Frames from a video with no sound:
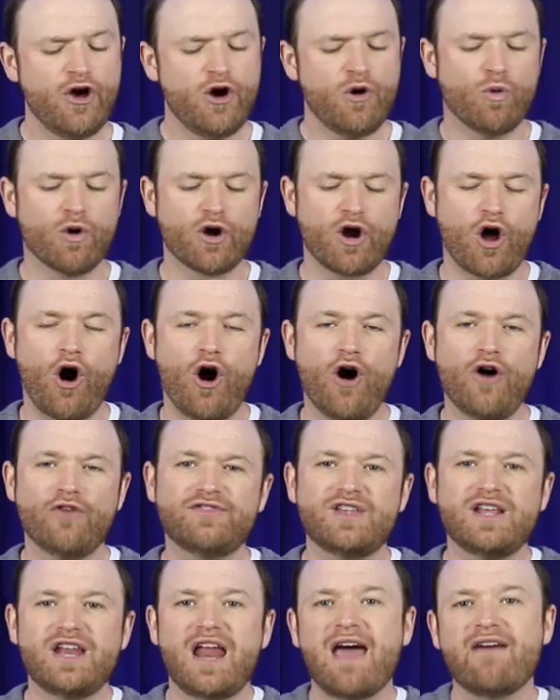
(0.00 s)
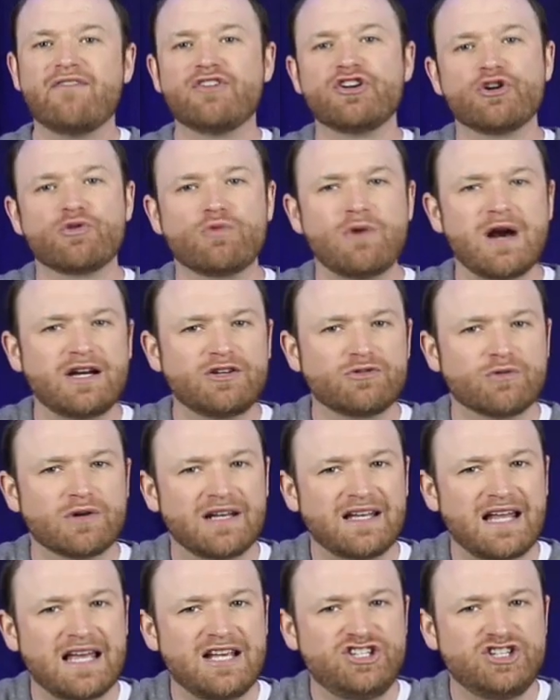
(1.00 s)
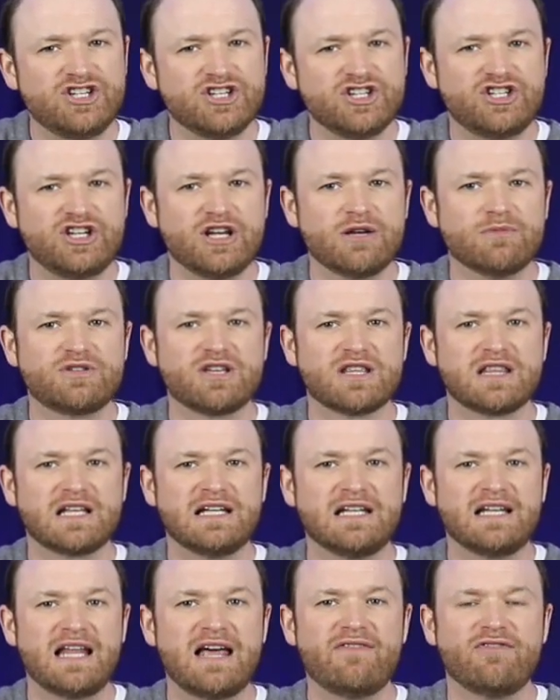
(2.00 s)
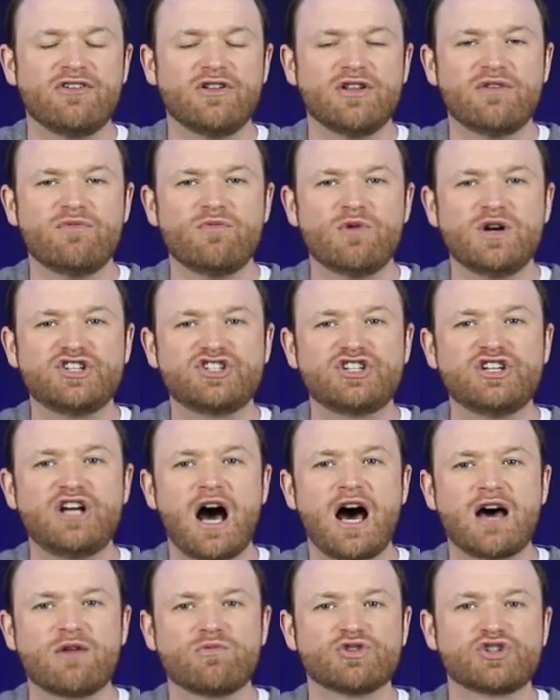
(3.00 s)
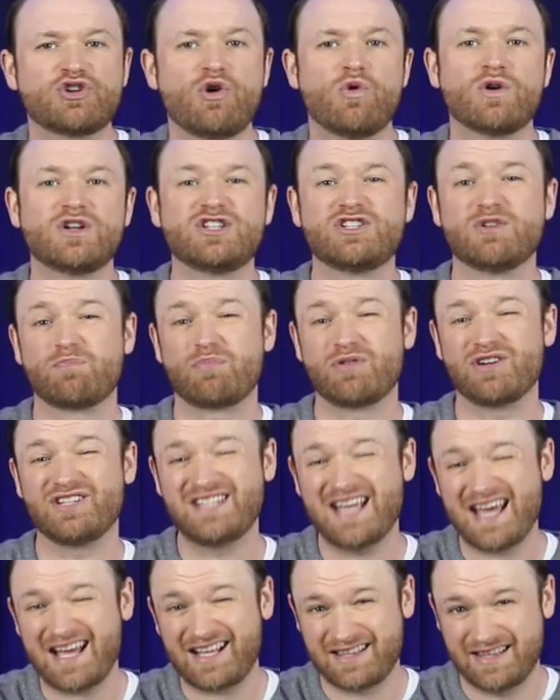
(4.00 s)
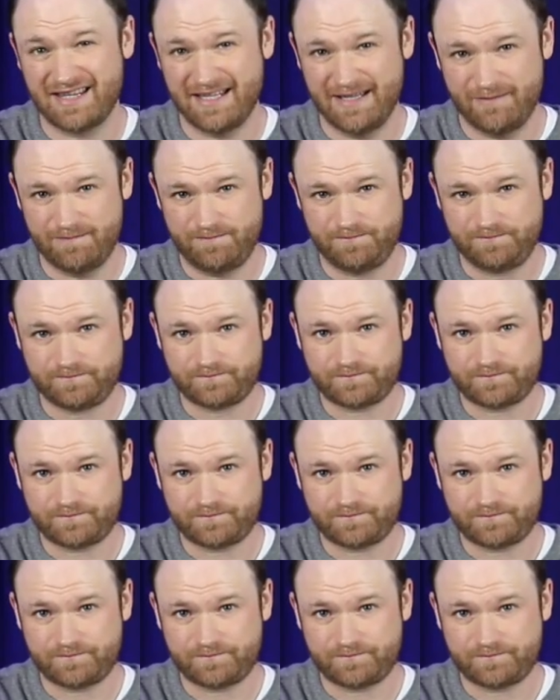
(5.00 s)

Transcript: would often have a direct relationship to the level in which God was going to protect them.